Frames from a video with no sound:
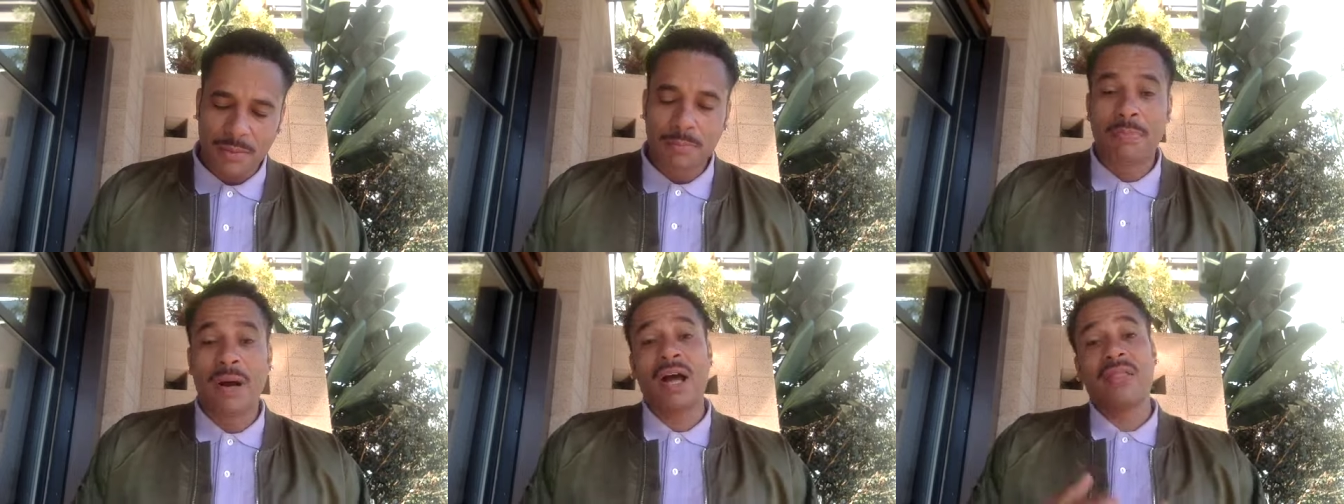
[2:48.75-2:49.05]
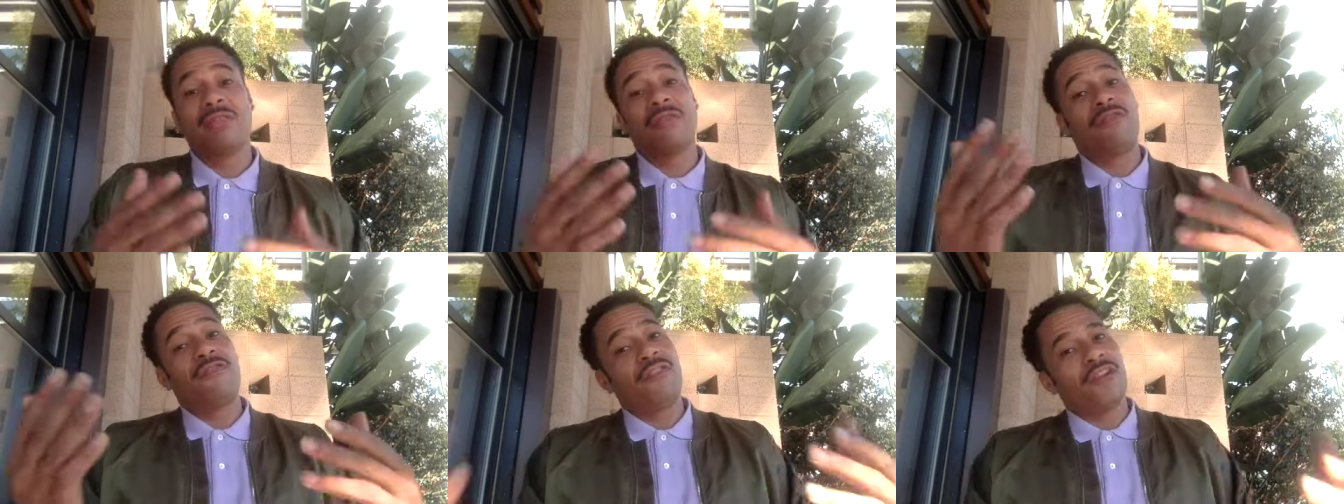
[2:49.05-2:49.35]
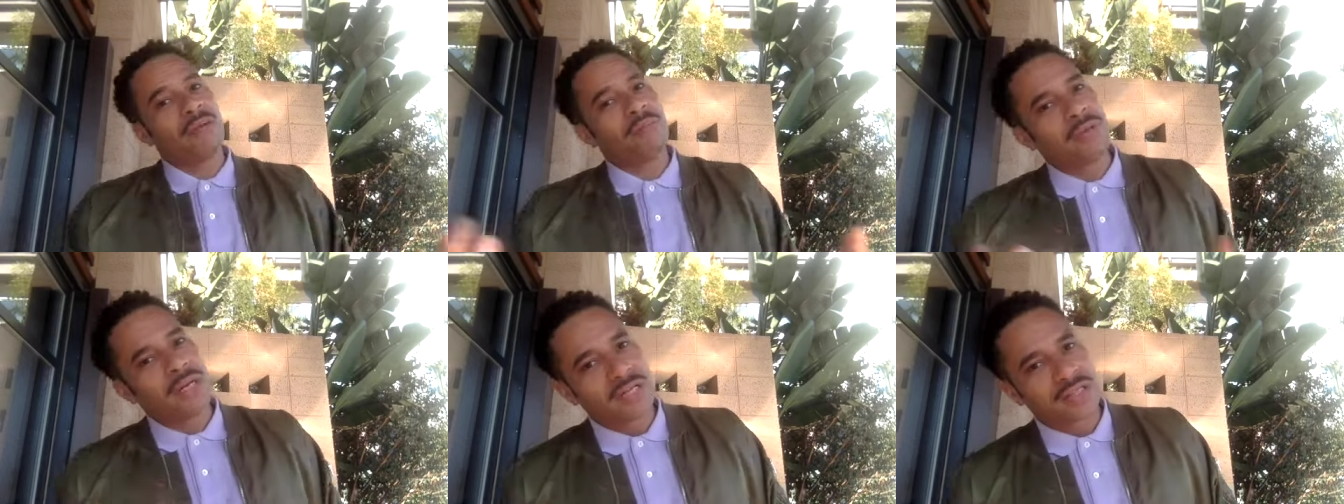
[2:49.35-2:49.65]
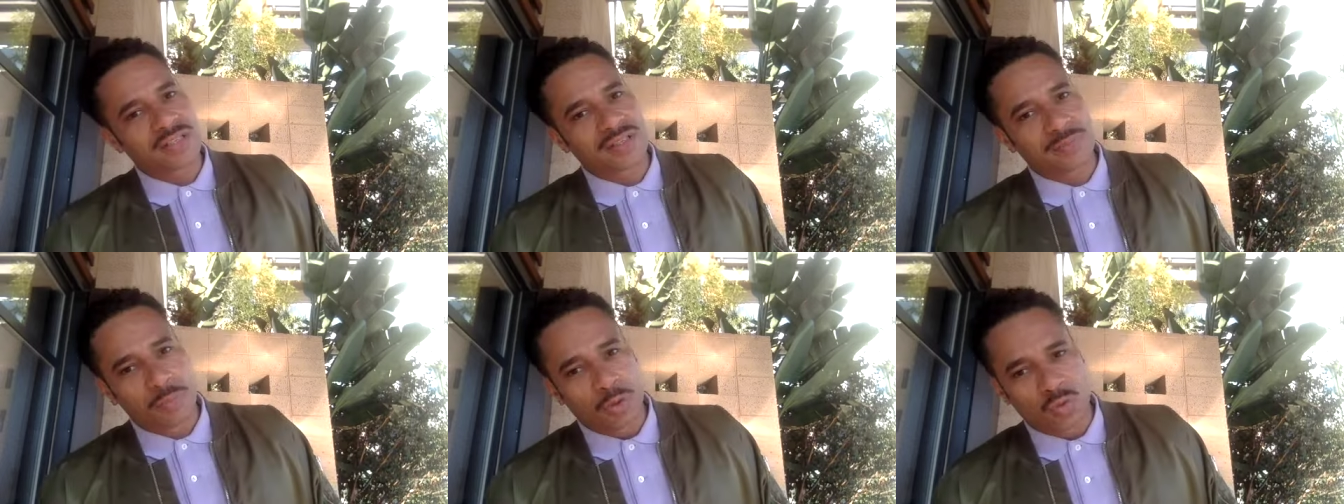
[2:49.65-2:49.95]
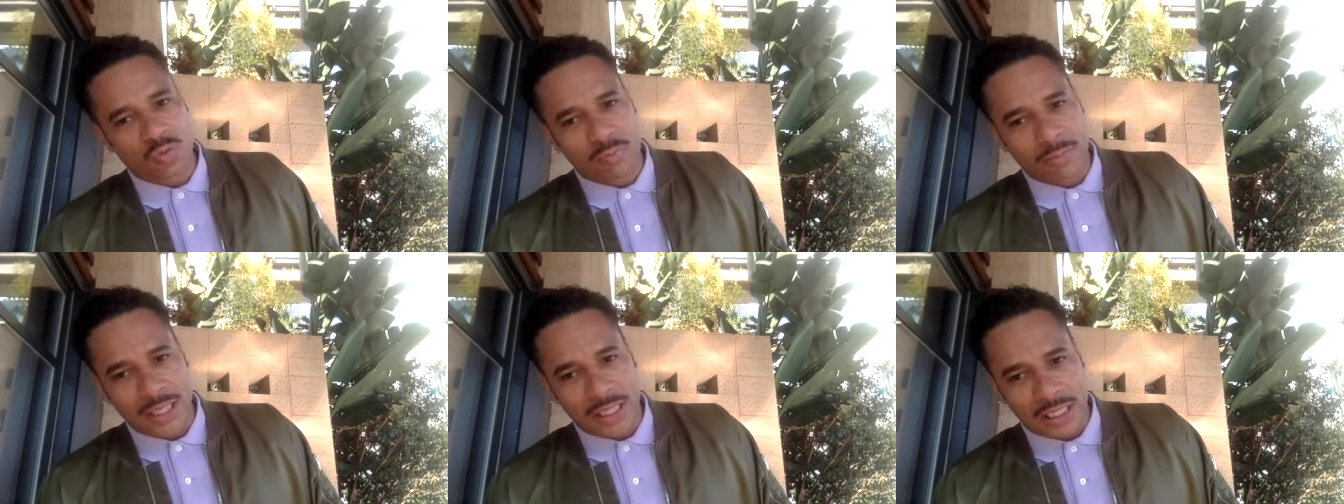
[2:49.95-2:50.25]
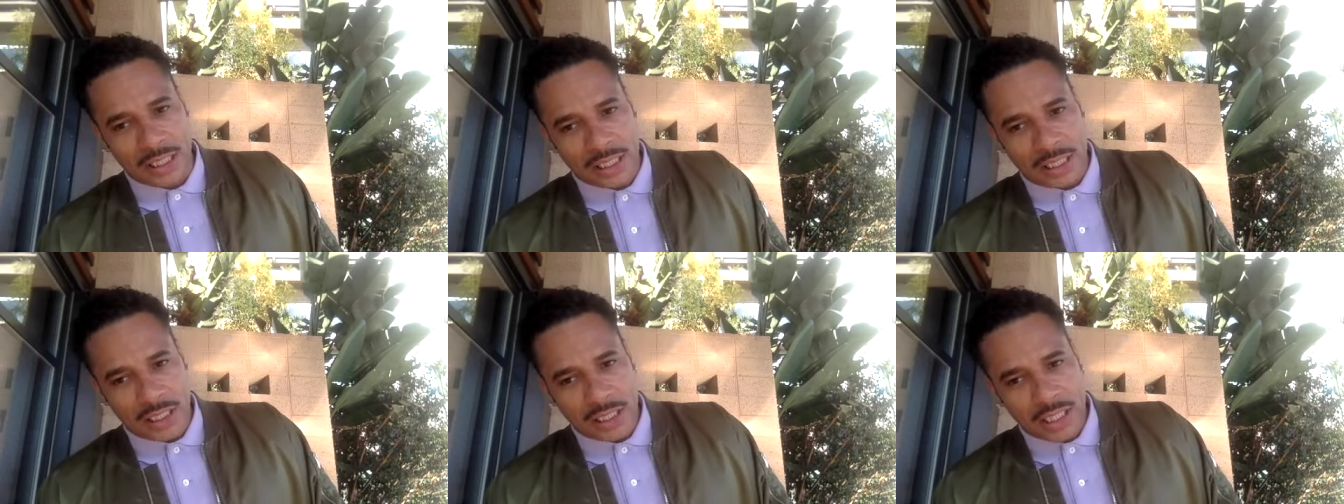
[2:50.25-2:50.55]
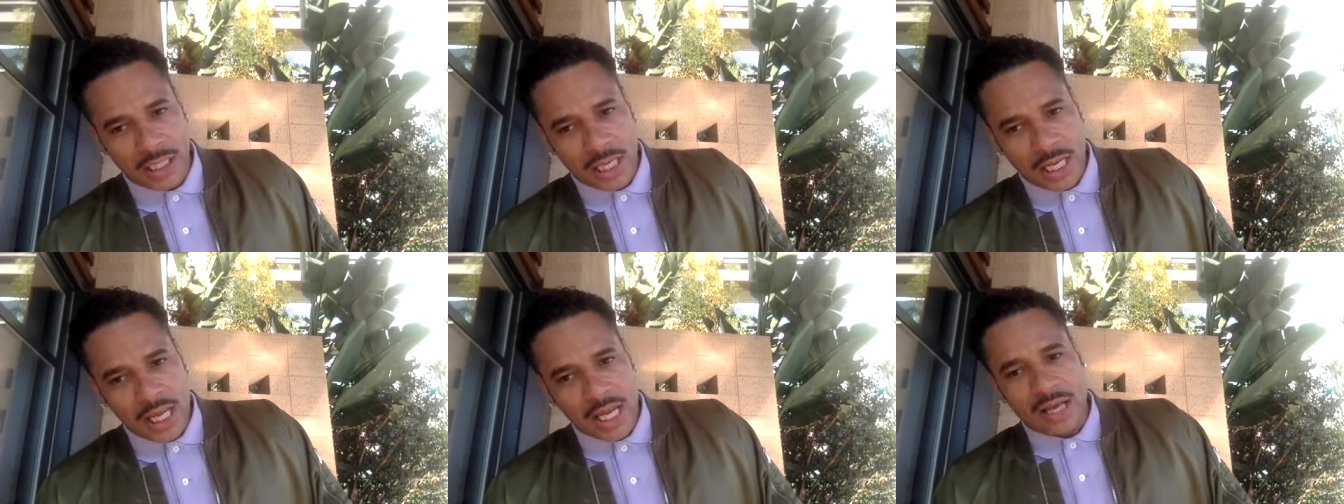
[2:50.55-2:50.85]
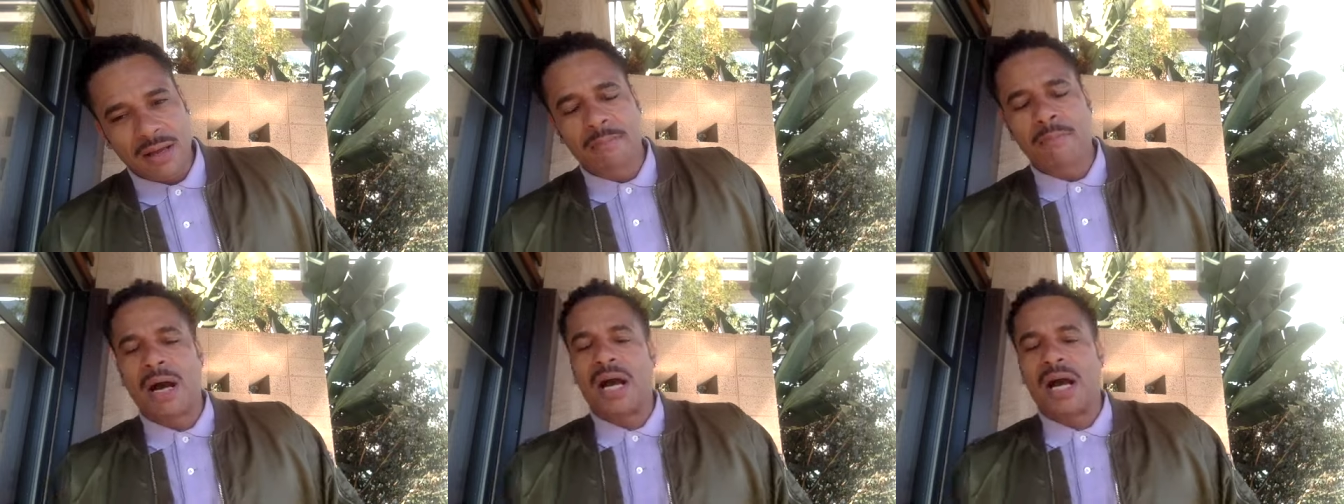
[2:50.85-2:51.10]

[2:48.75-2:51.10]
by the feminist movement and